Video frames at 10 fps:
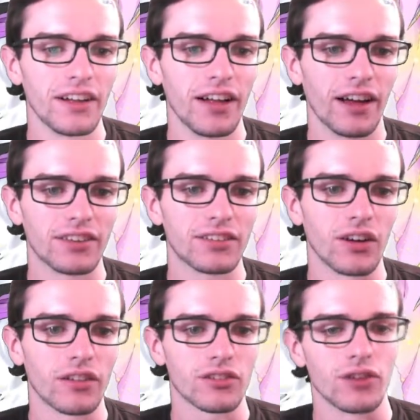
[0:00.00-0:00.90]
I
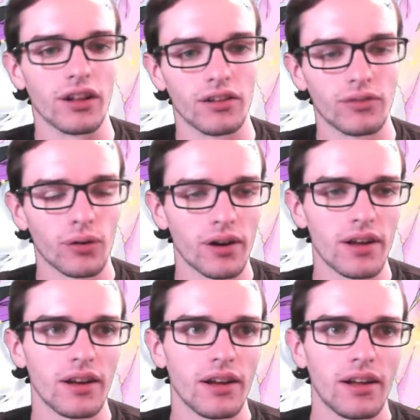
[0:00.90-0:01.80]
saw the trailer for
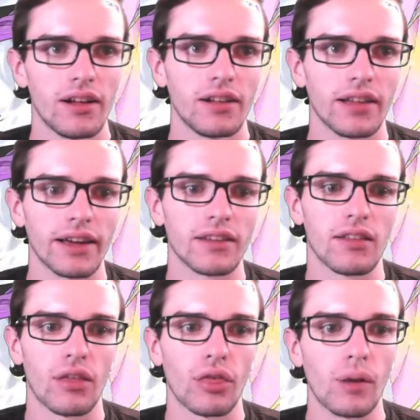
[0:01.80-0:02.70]
it, like
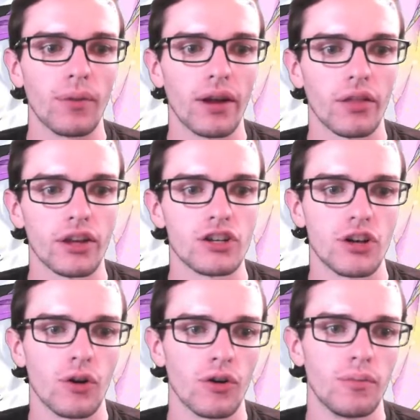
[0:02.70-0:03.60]
the thumbnail, they
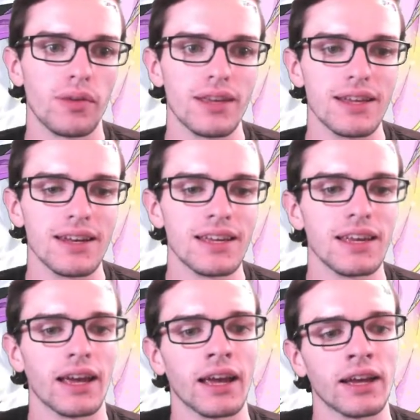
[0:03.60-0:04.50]
showed
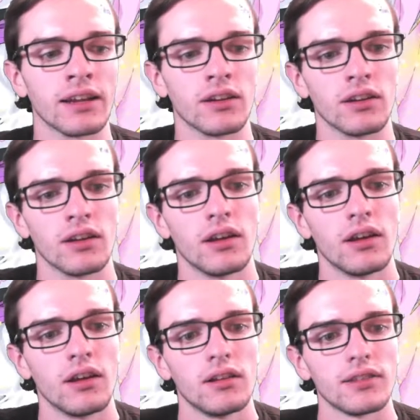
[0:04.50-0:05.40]
Peony and
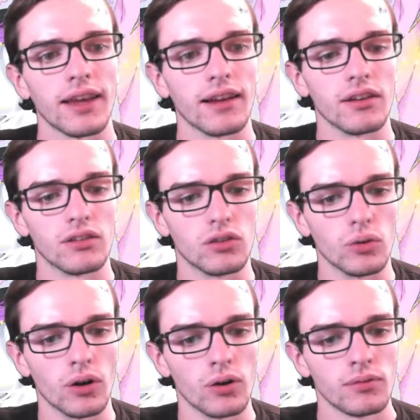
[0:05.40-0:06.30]
Tana's
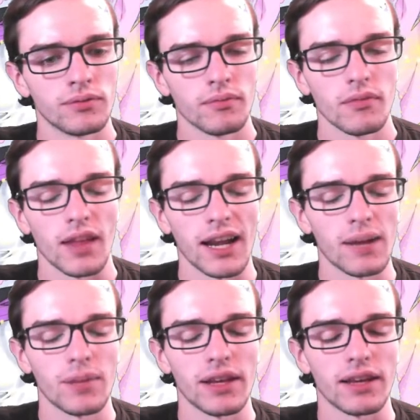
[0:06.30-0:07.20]
duo, and
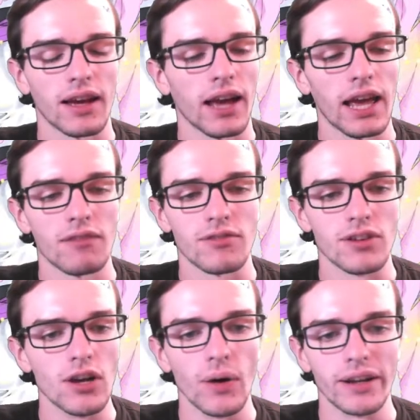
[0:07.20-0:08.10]
I'm like, I have
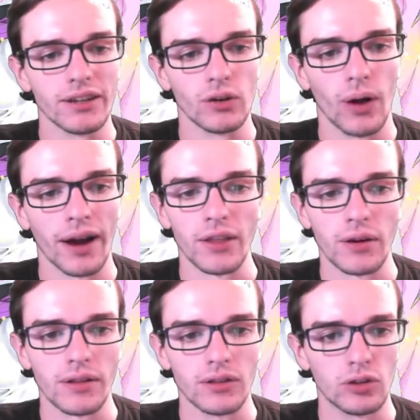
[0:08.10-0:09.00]
no idea who either
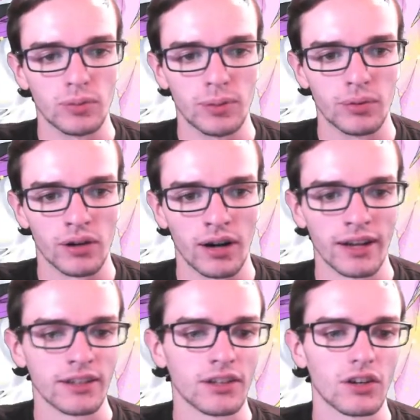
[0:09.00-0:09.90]
of these 2 people are.
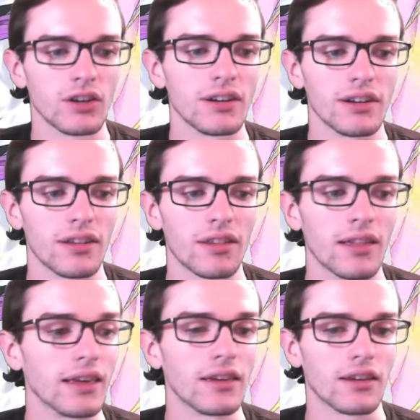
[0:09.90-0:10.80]
I couldn't
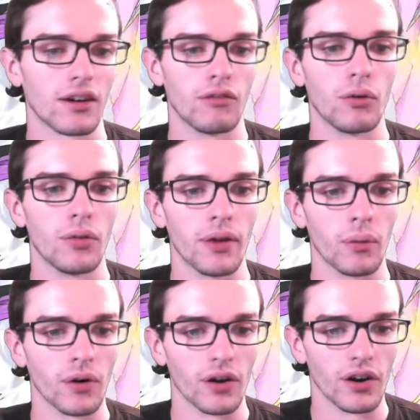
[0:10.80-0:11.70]
think of who they
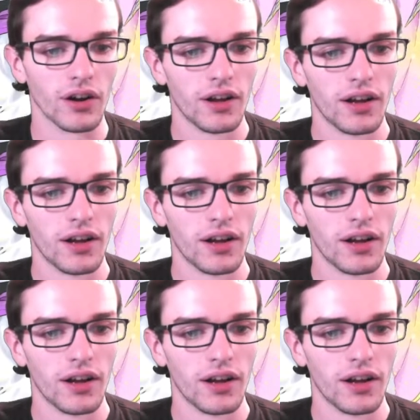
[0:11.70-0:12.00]
were.